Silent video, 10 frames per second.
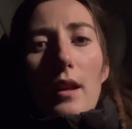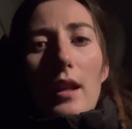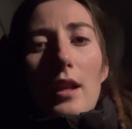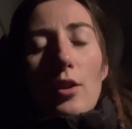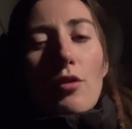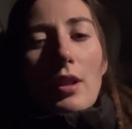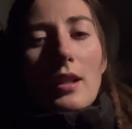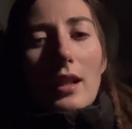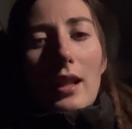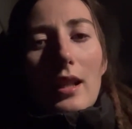
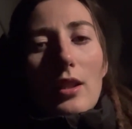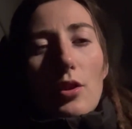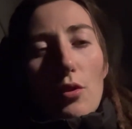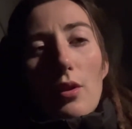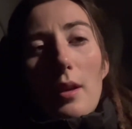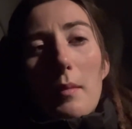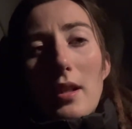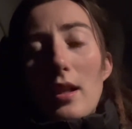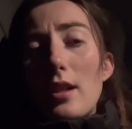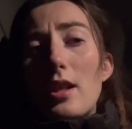intrinsically enjoy me
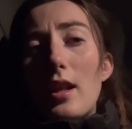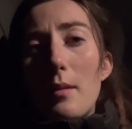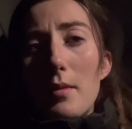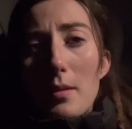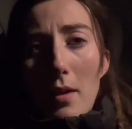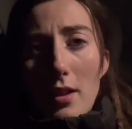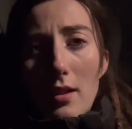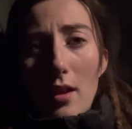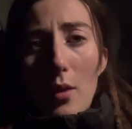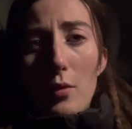touching him as much
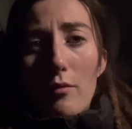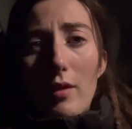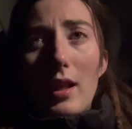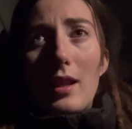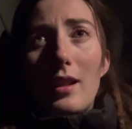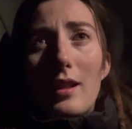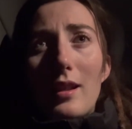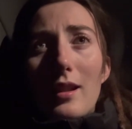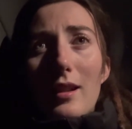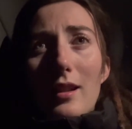as I would really
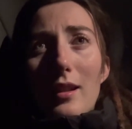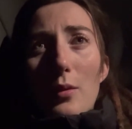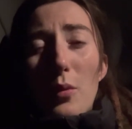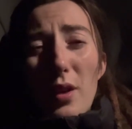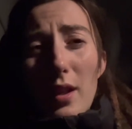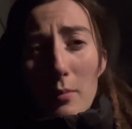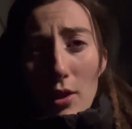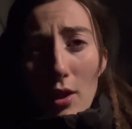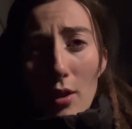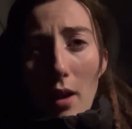want him
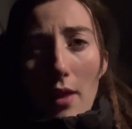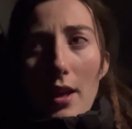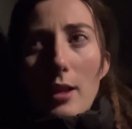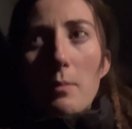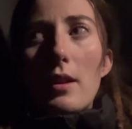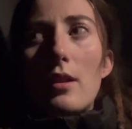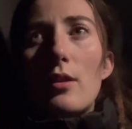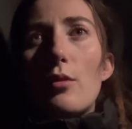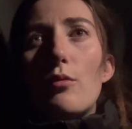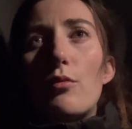to. And that's
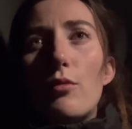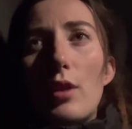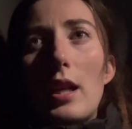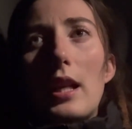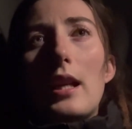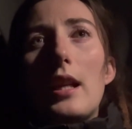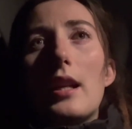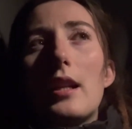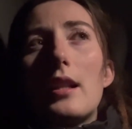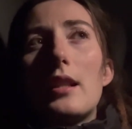been
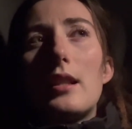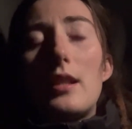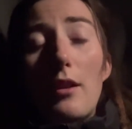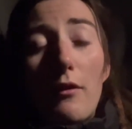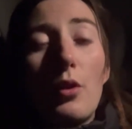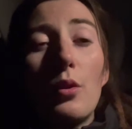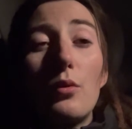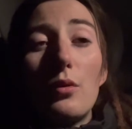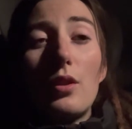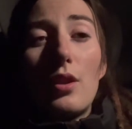really
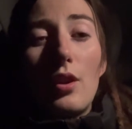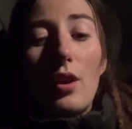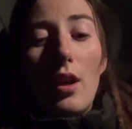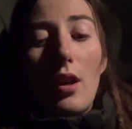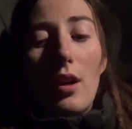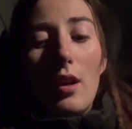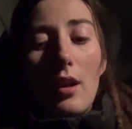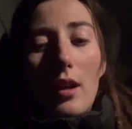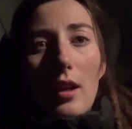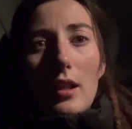difficult to
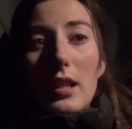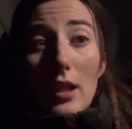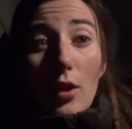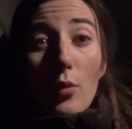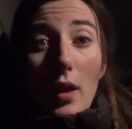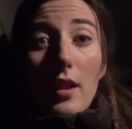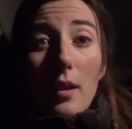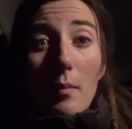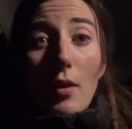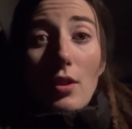deal with
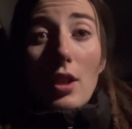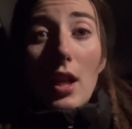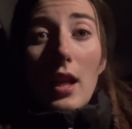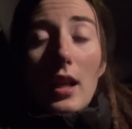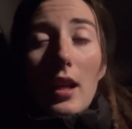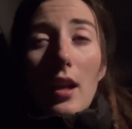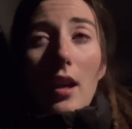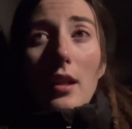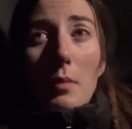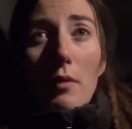emotionally.
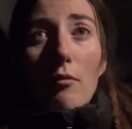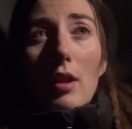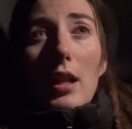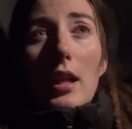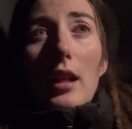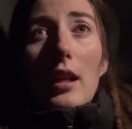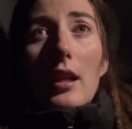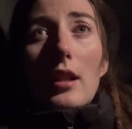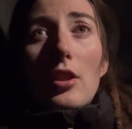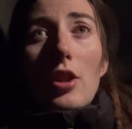It's been
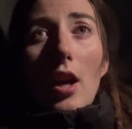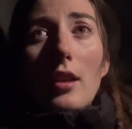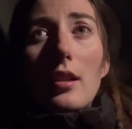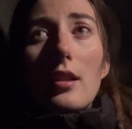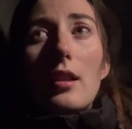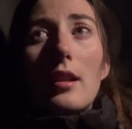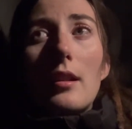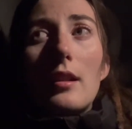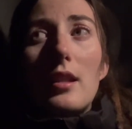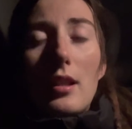really just
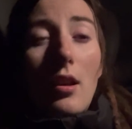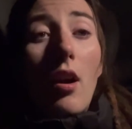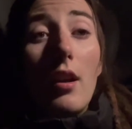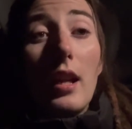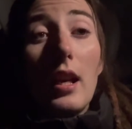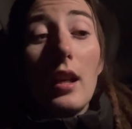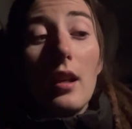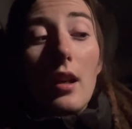disheartening.